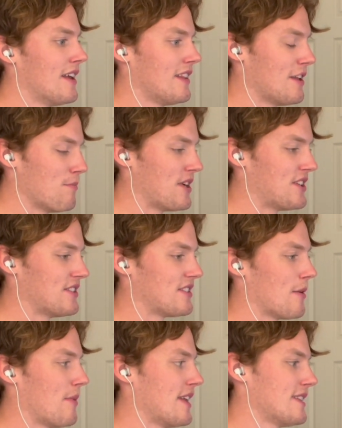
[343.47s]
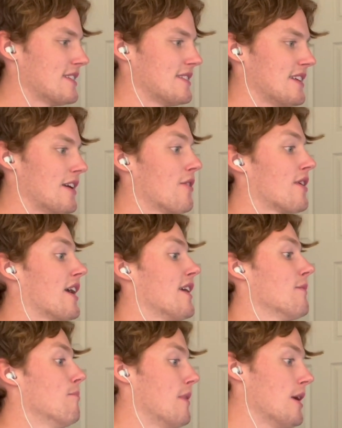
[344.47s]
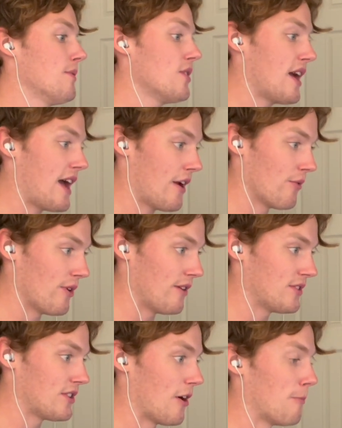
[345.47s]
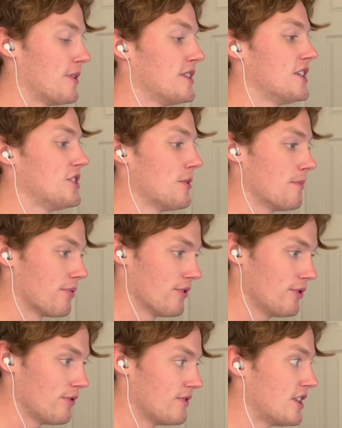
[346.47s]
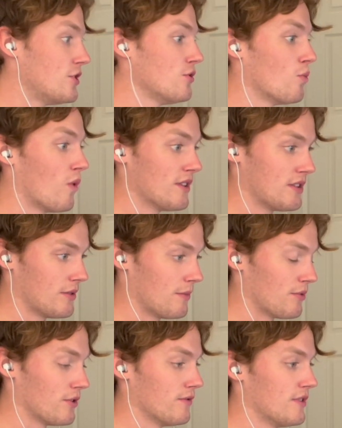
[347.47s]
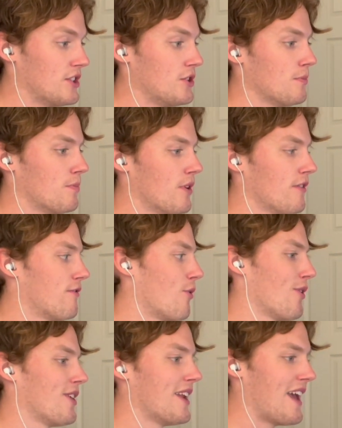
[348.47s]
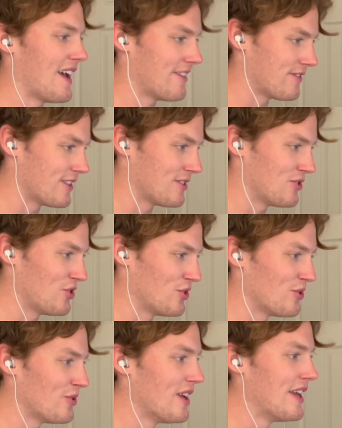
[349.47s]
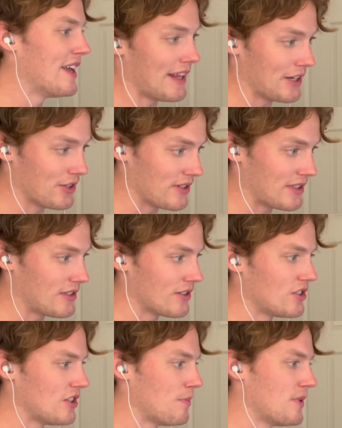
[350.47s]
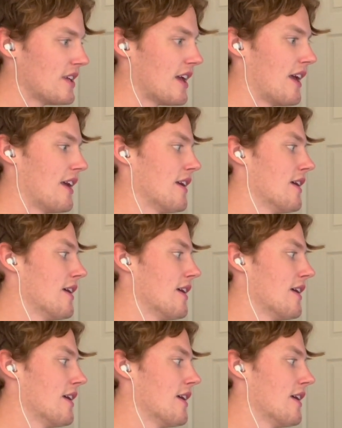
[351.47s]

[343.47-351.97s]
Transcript: the admissions committees to see okay, maybe you had a rough start, but did you improve? Did you want to improve? Did you put forth an effort to increase your GPA,